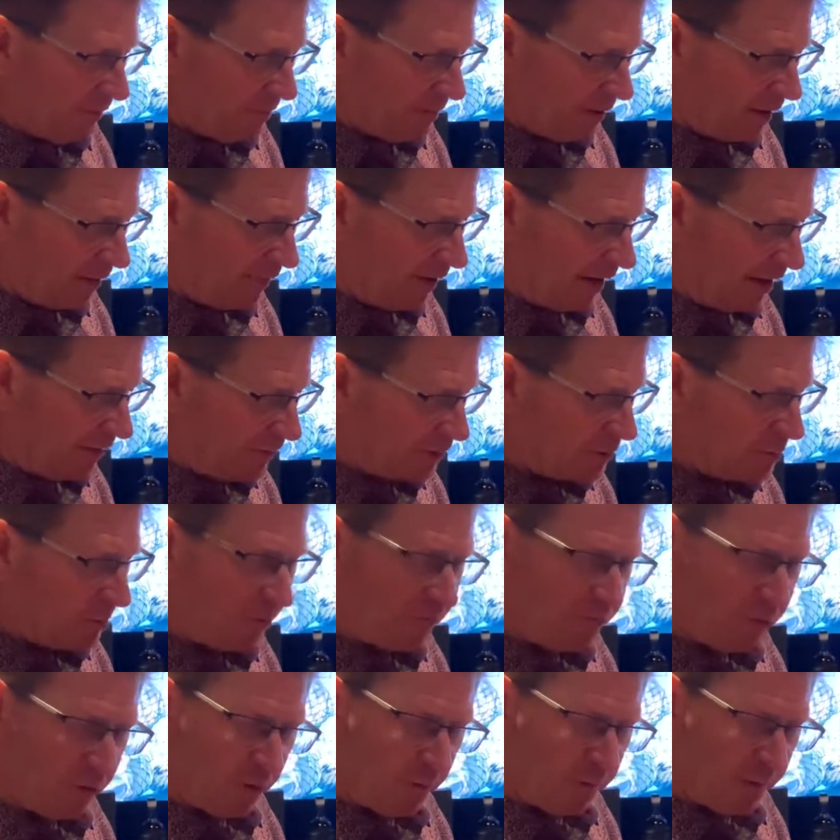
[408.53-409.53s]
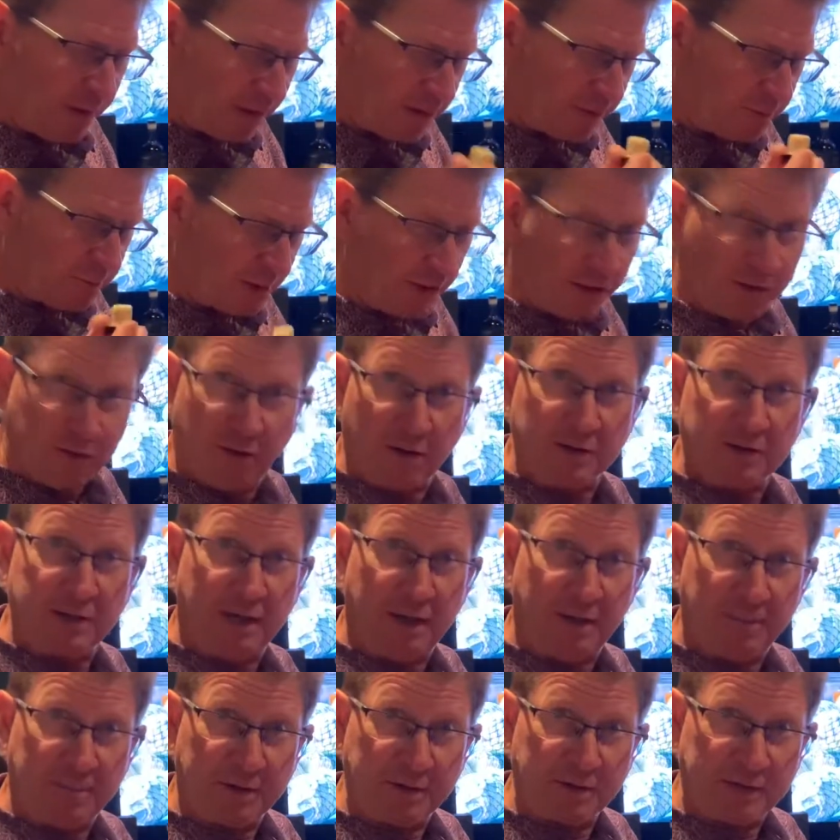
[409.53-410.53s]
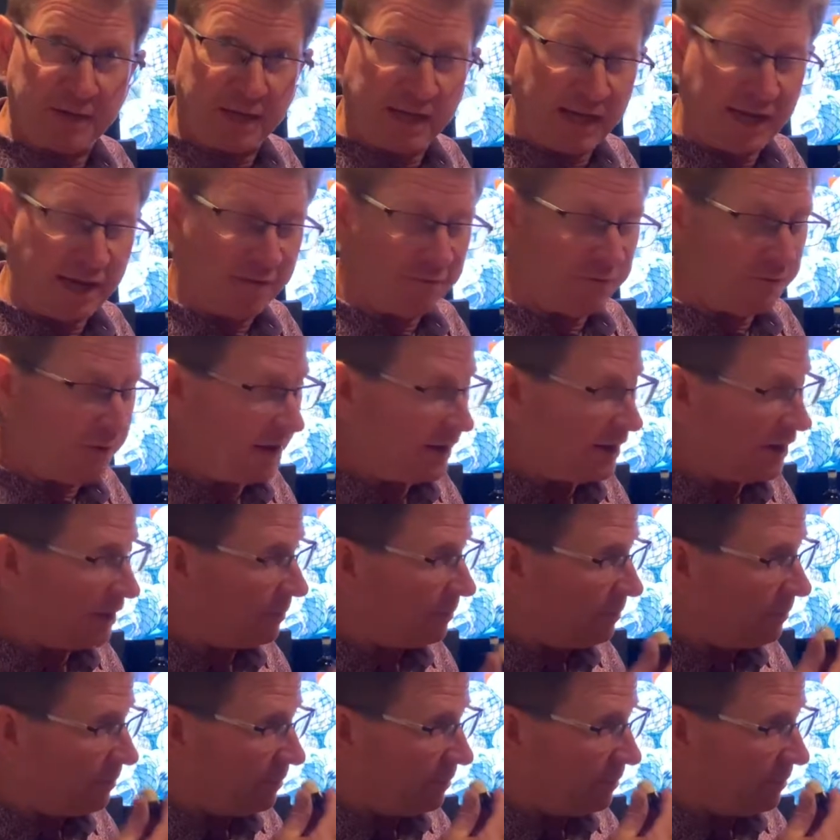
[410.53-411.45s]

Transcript: I've had this before, but it's been a long time because I can't find it.